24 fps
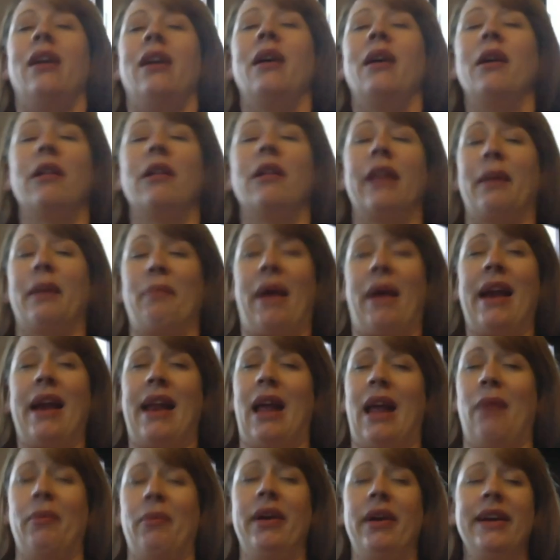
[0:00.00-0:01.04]
like, my
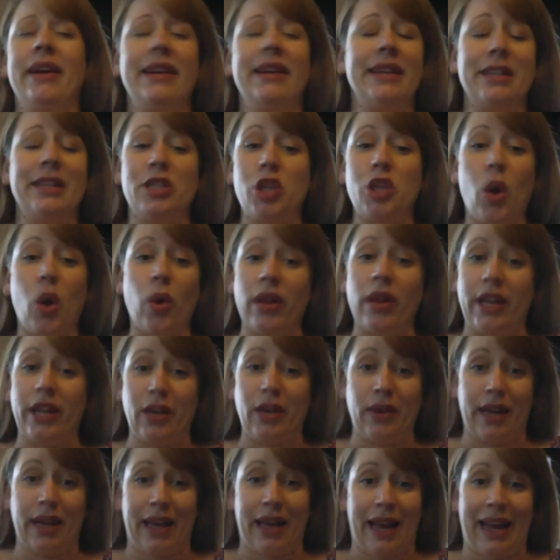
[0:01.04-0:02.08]
name is totally
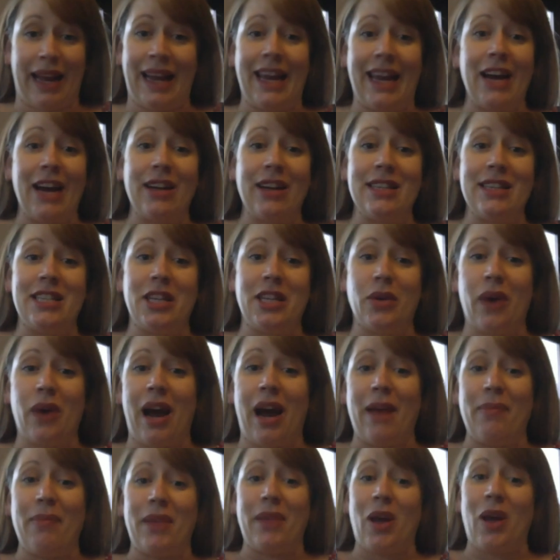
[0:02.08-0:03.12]
unique. I can guarantee you I
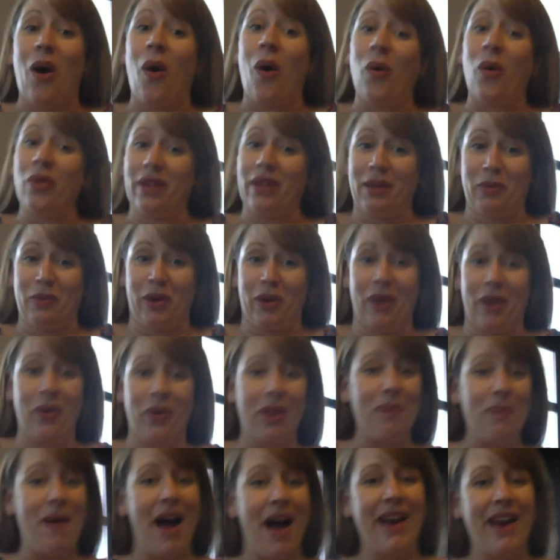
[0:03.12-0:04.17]
am the only one with
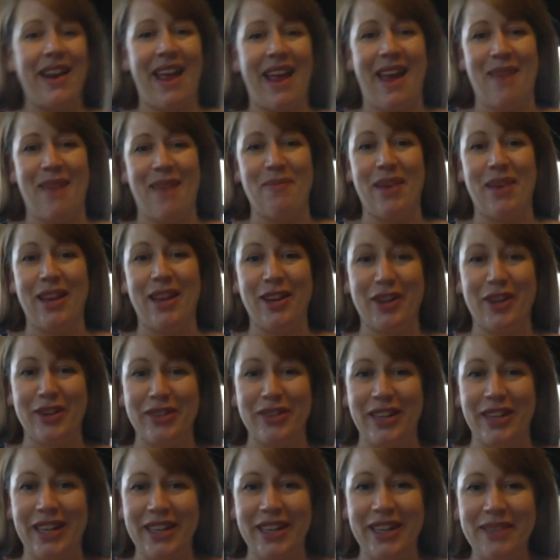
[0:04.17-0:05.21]
my name in
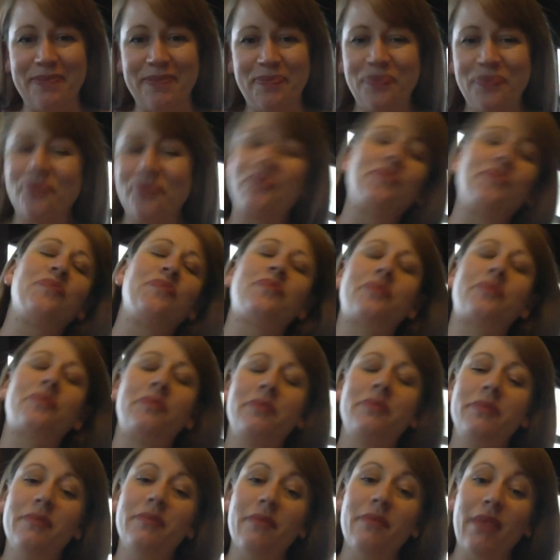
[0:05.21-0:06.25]
Korea.
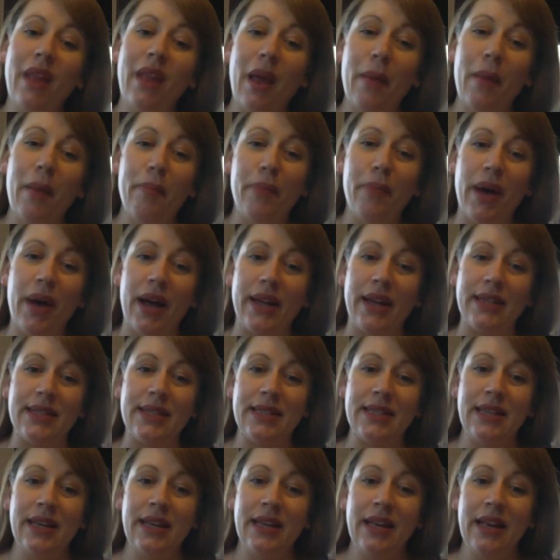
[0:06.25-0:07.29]
But
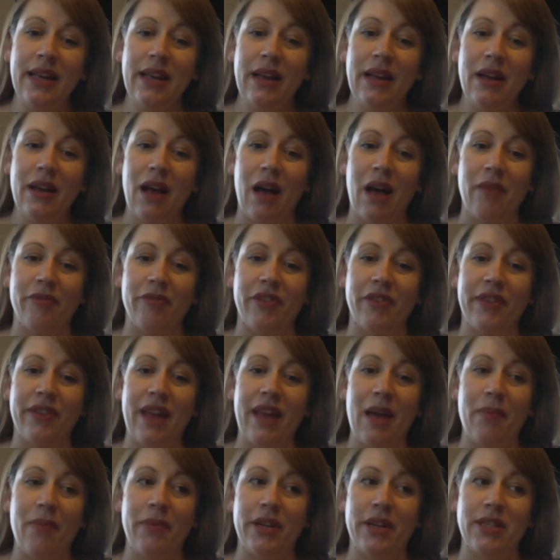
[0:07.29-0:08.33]
for
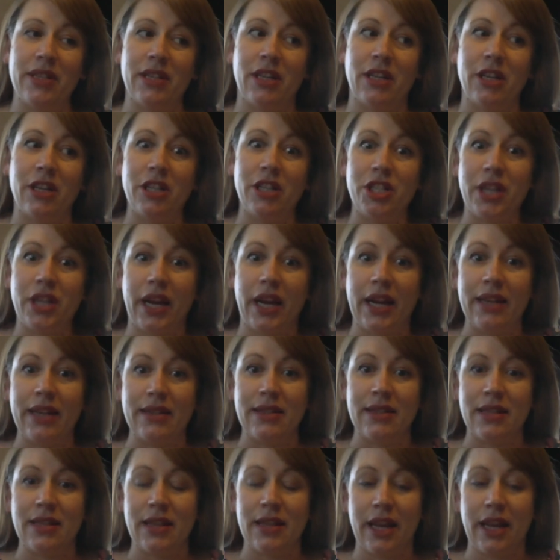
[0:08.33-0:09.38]
them, there's a good chance
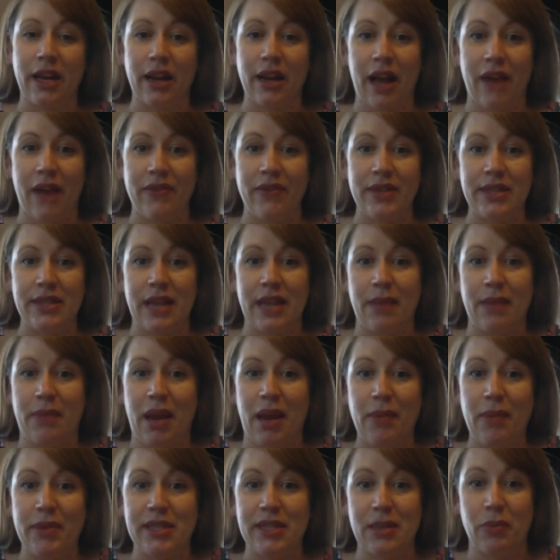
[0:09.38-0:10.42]
that they could have the same
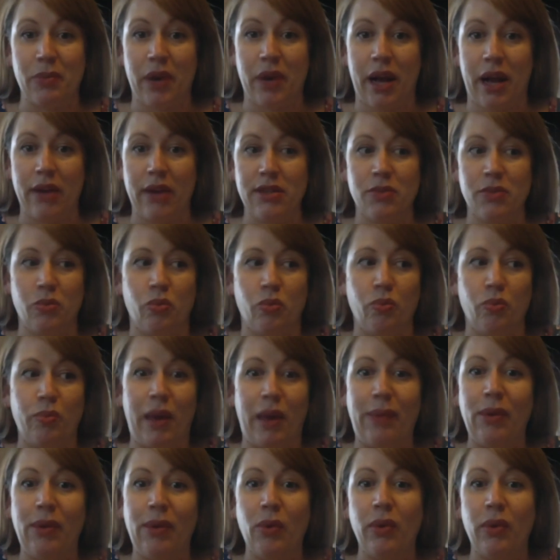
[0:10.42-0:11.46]
name as someone else,
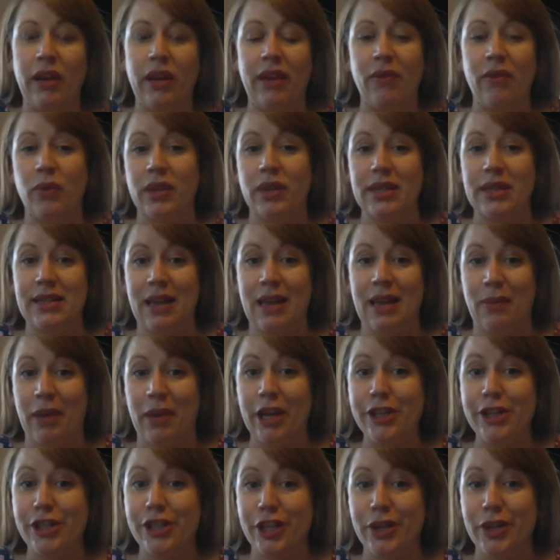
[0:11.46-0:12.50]
maybe even with the same
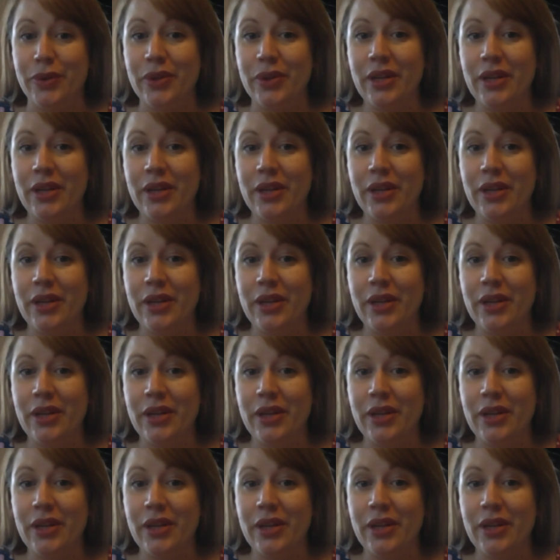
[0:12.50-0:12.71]
issue.